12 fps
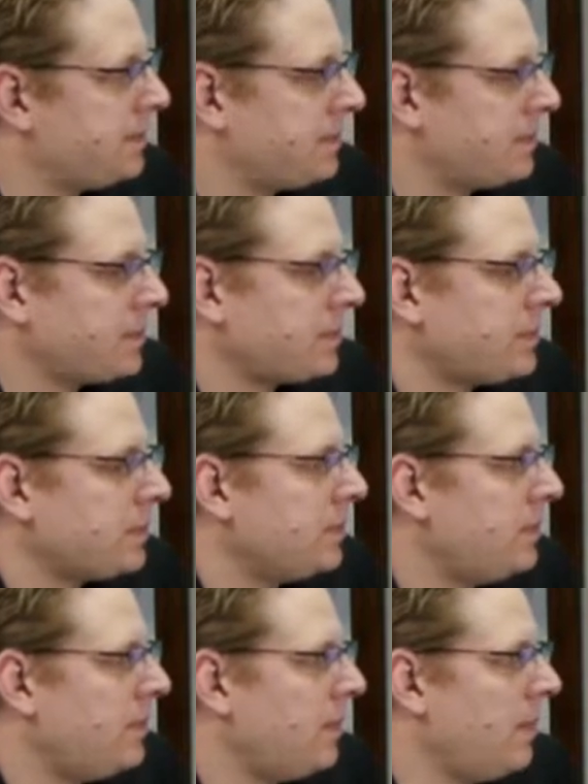
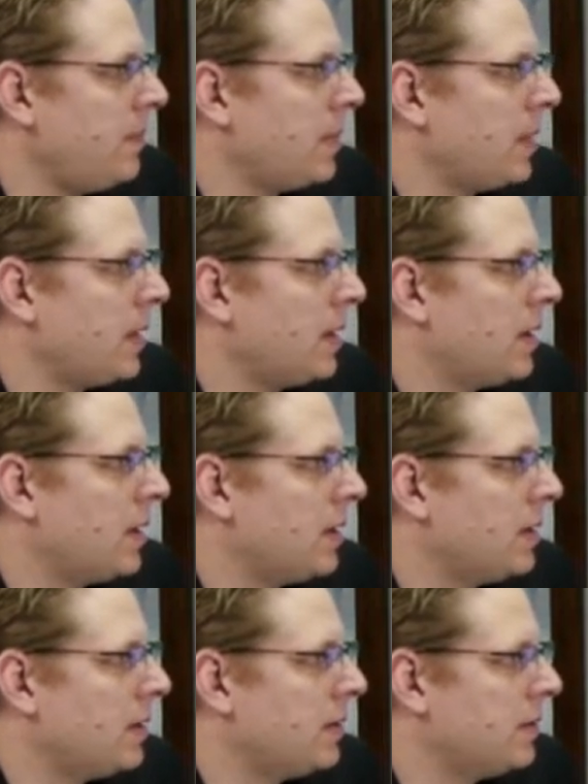
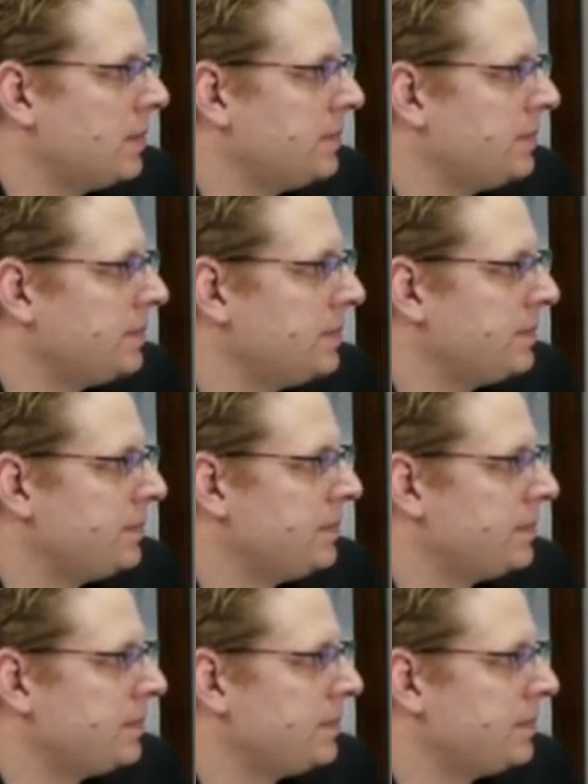No words are spoken by the person on screen.